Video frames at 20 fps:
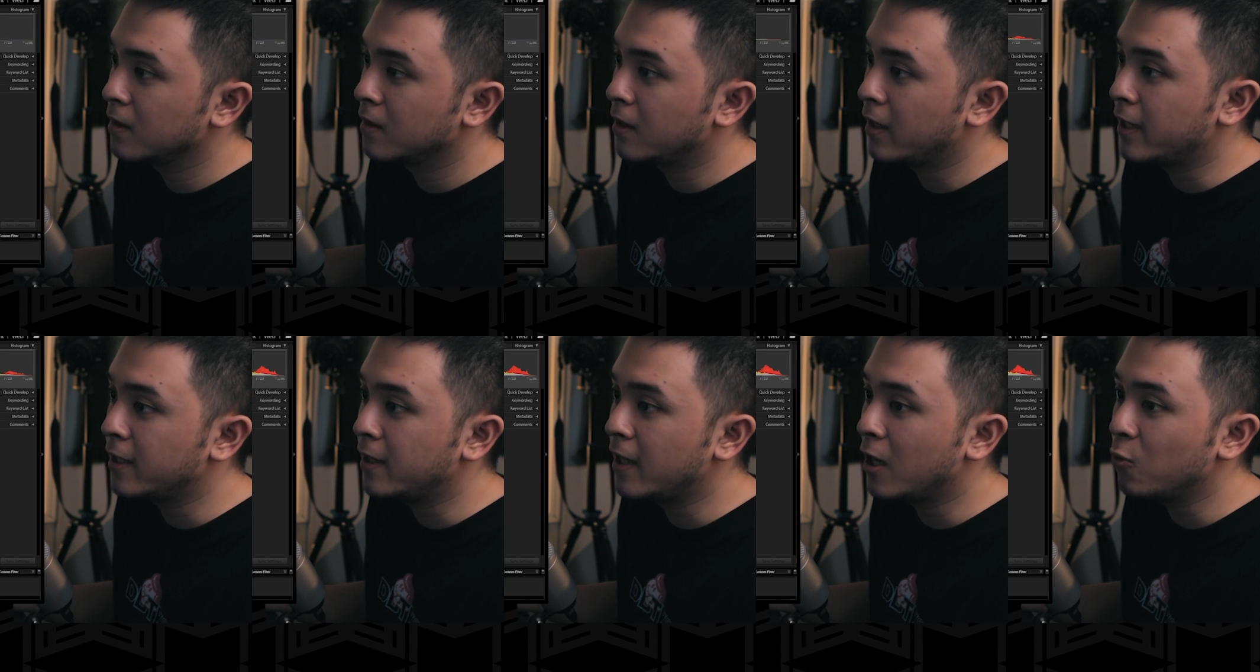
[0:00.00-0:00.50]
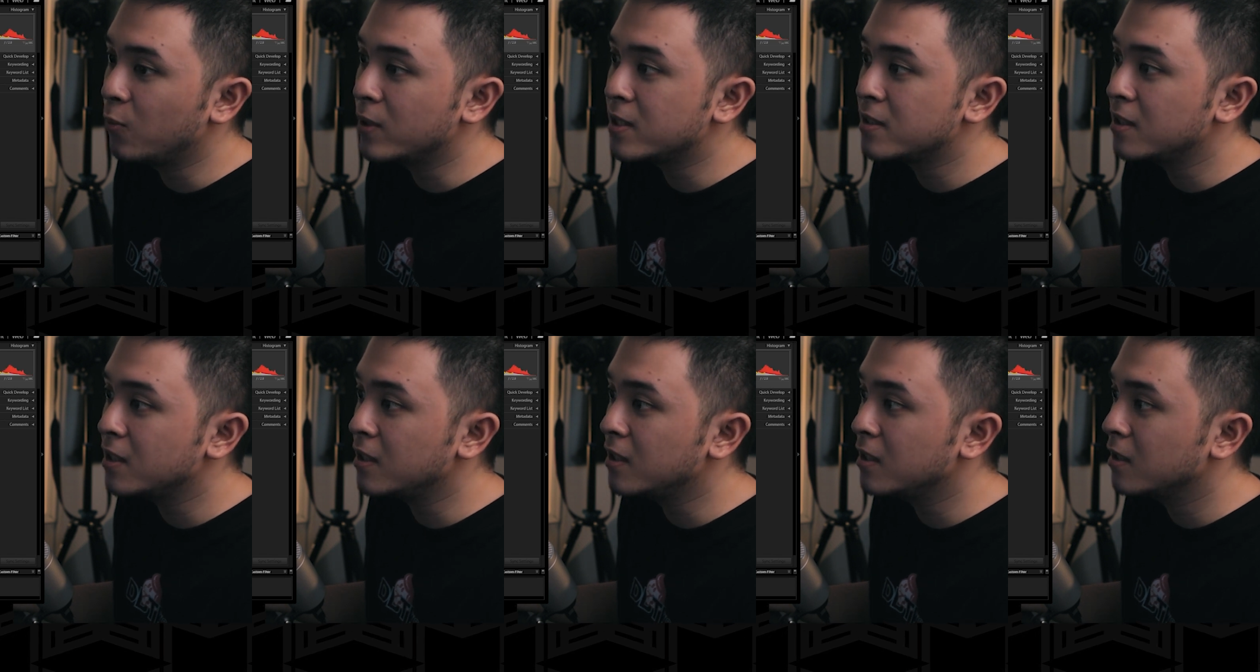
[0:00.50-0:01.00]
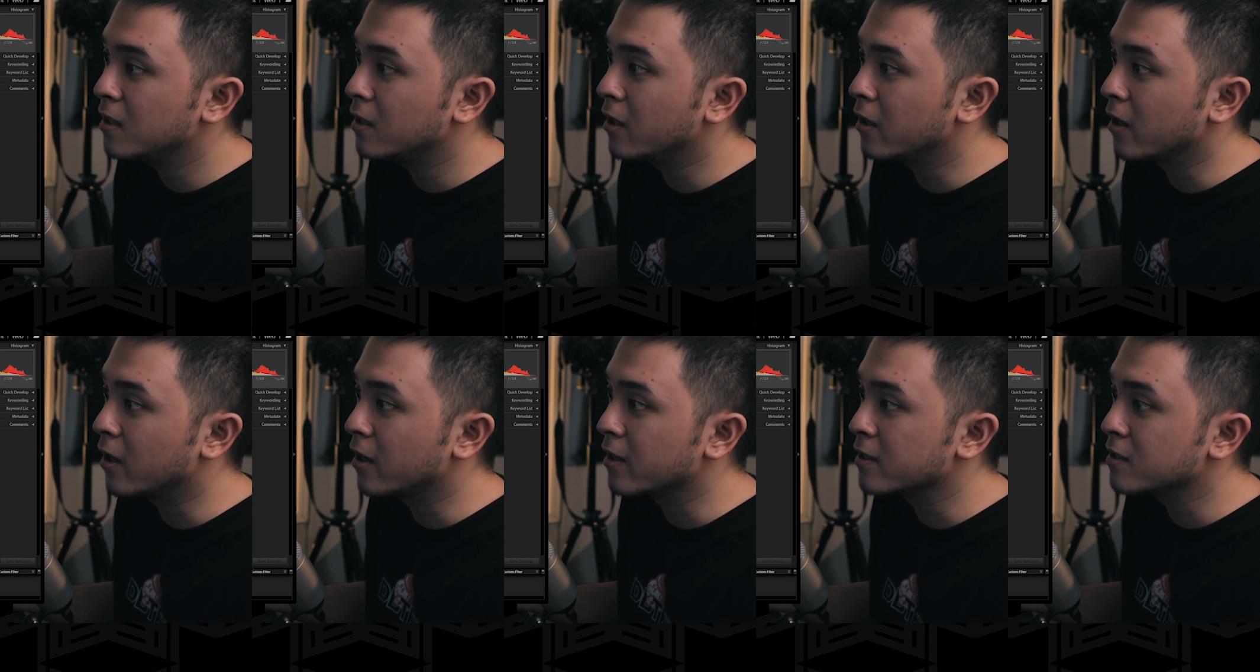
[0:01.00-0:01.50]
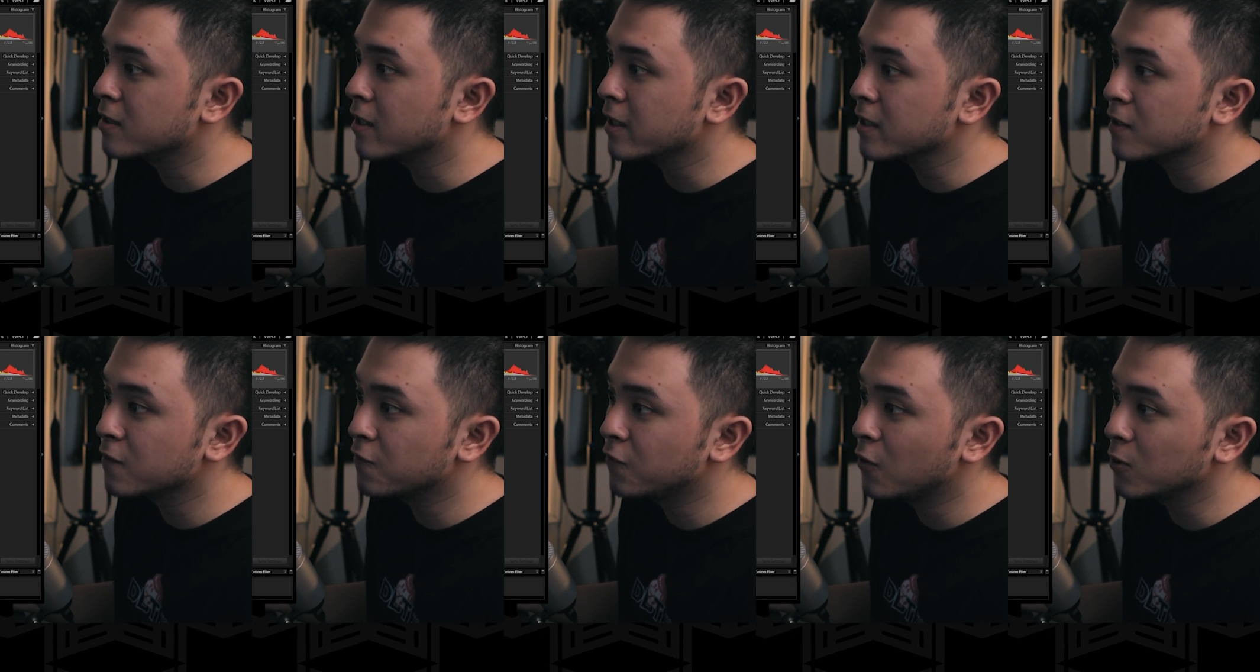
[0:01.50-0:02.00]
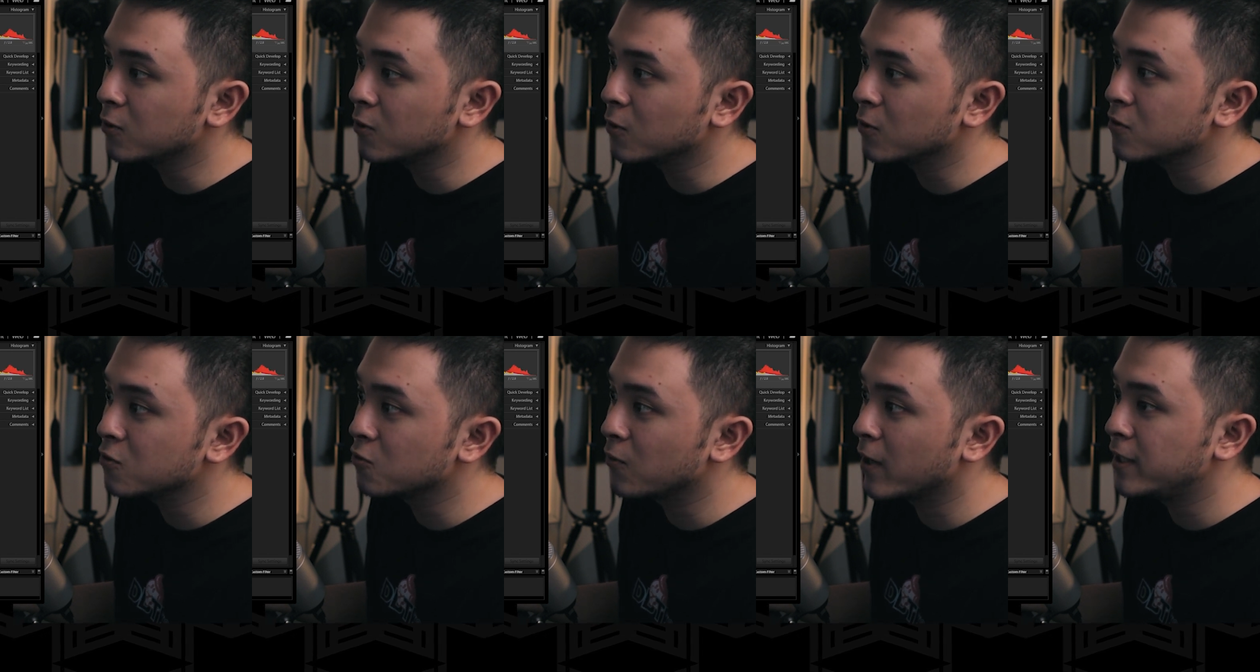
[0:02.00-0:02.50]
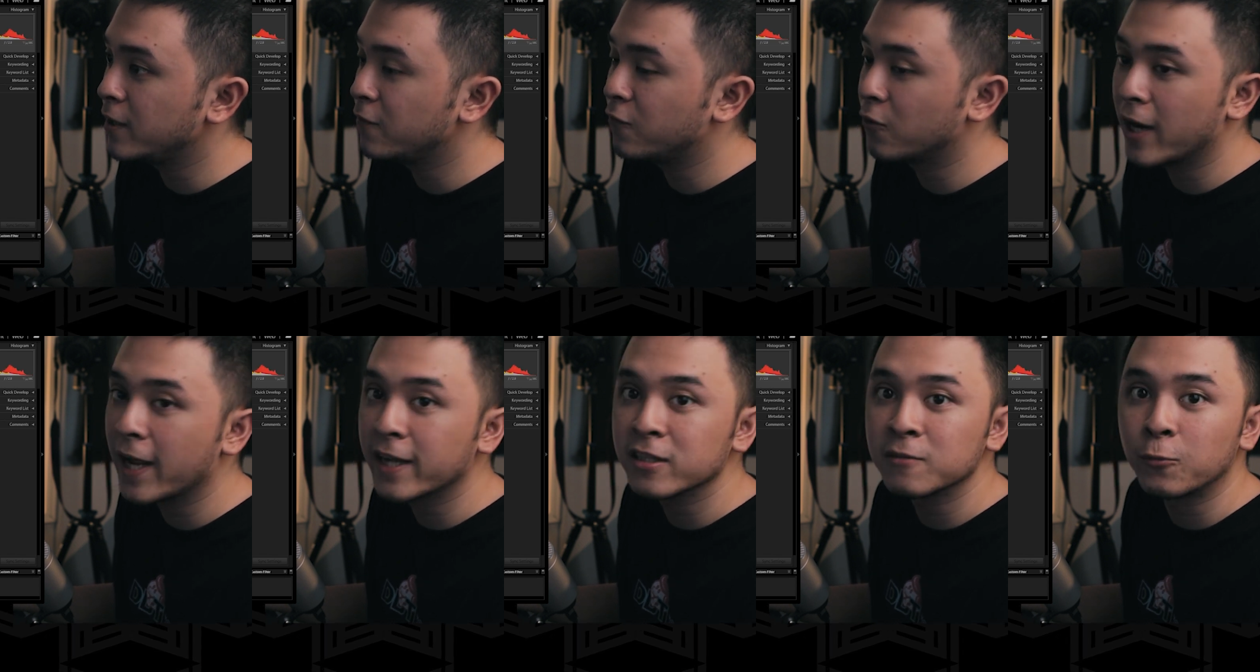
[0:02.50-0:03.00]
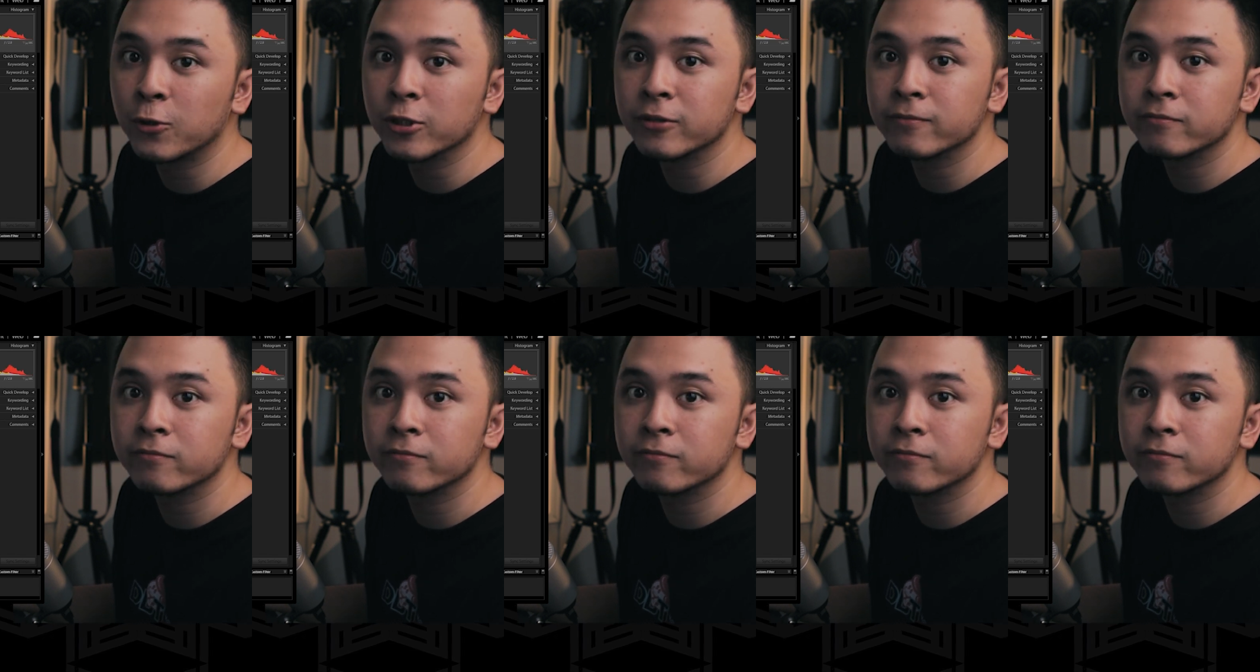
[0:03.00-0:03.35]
And now we see there are 6 photos ready for export.